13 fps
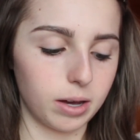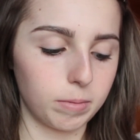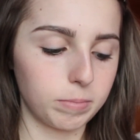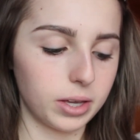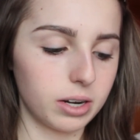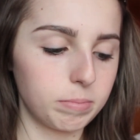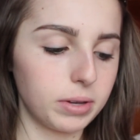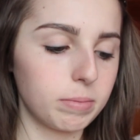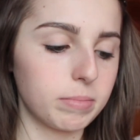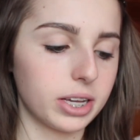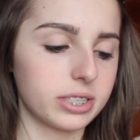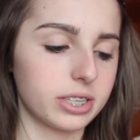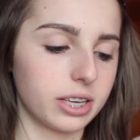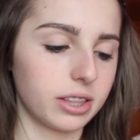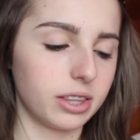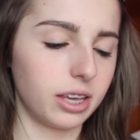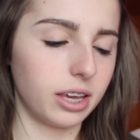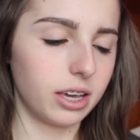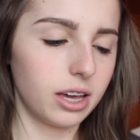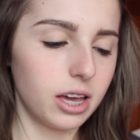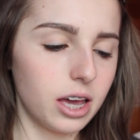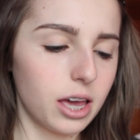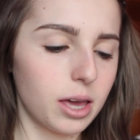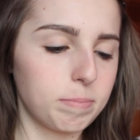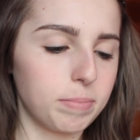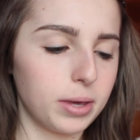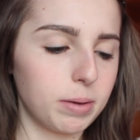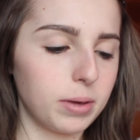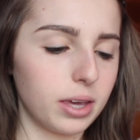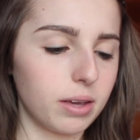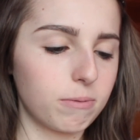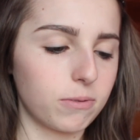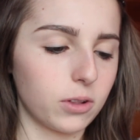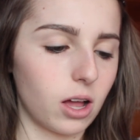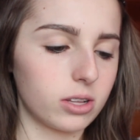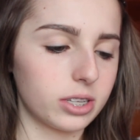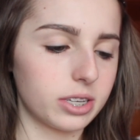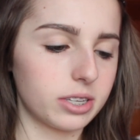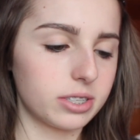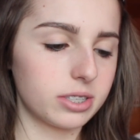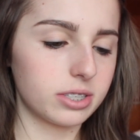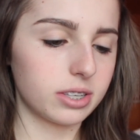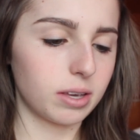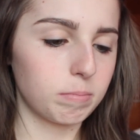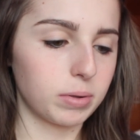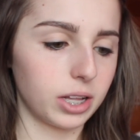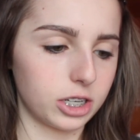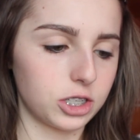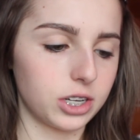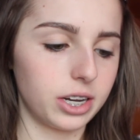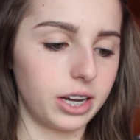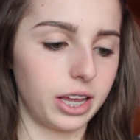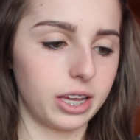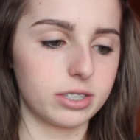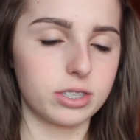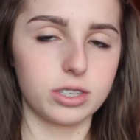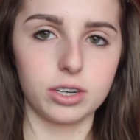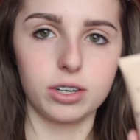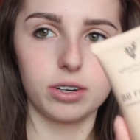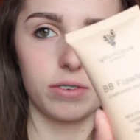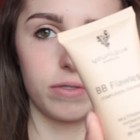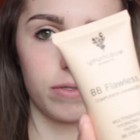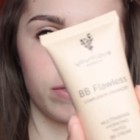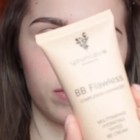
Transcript: I'm going to be mixing the BB Flawless Complexion Enhancer